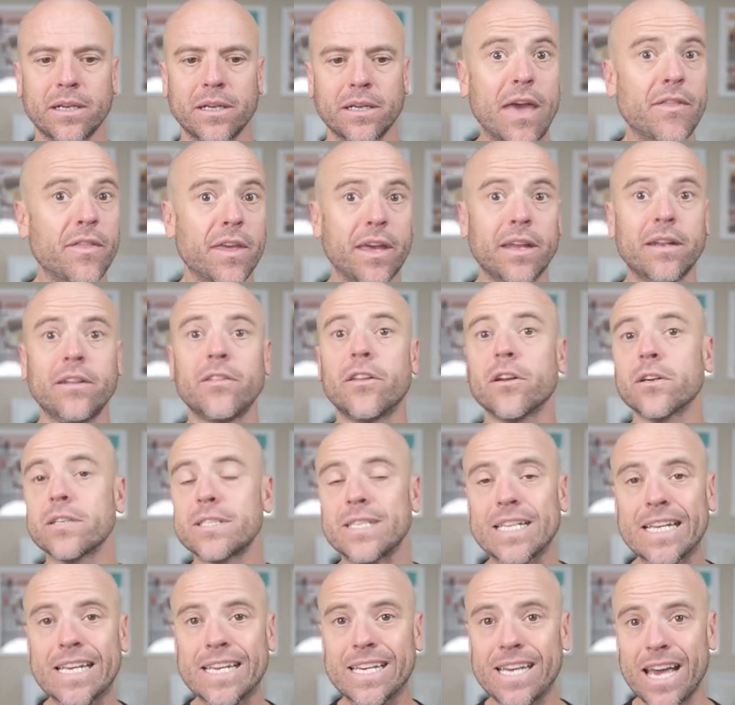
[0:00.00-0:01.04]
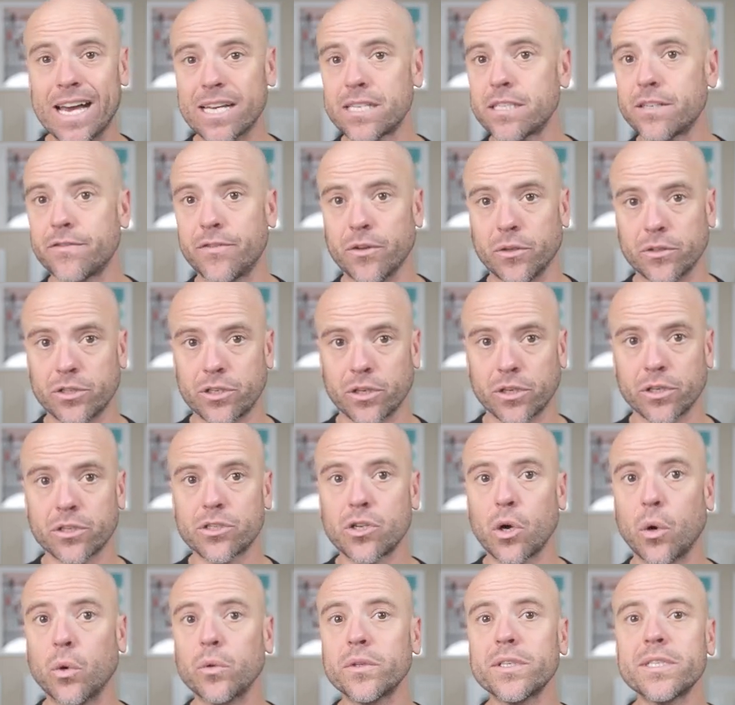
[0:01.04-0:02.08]
And then there's the guest filter
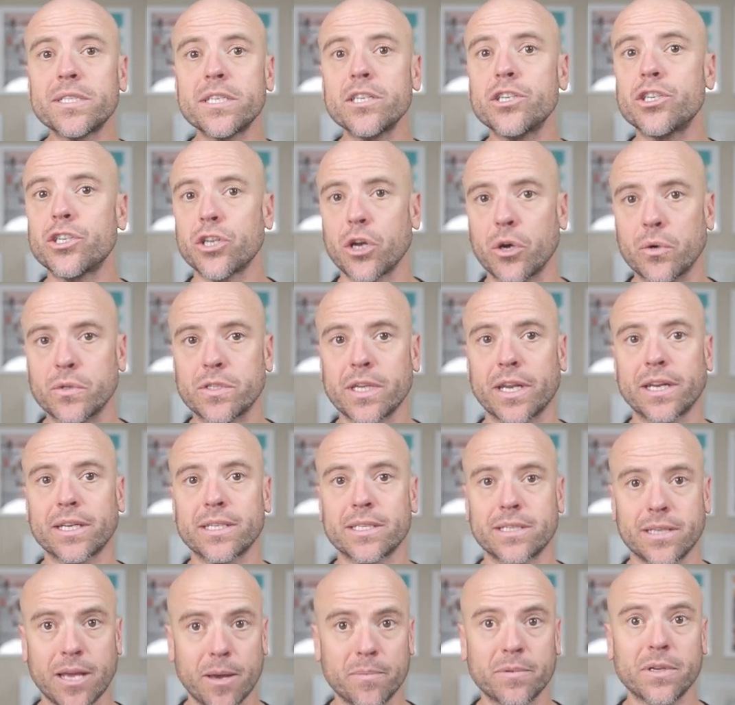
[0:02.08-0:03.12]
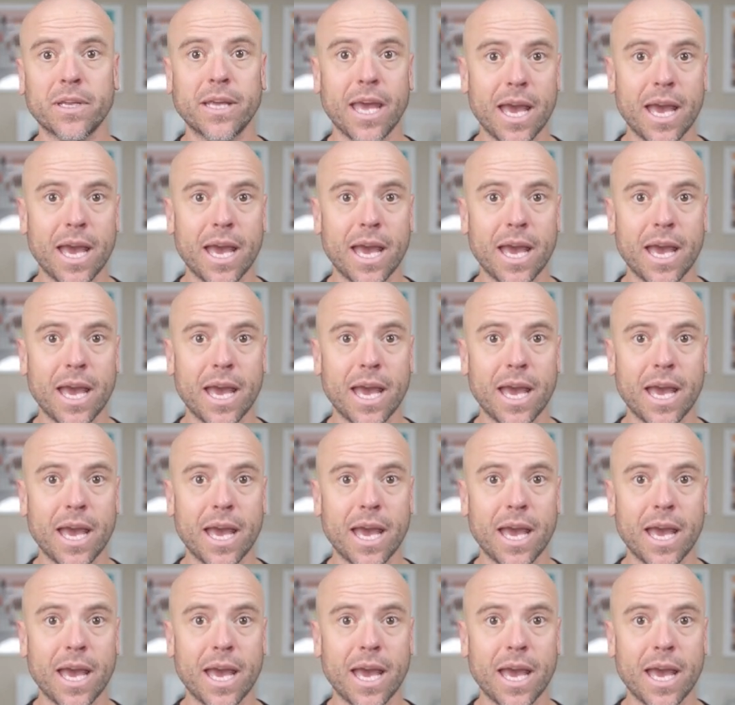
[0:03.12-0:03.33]
to only see shows that accept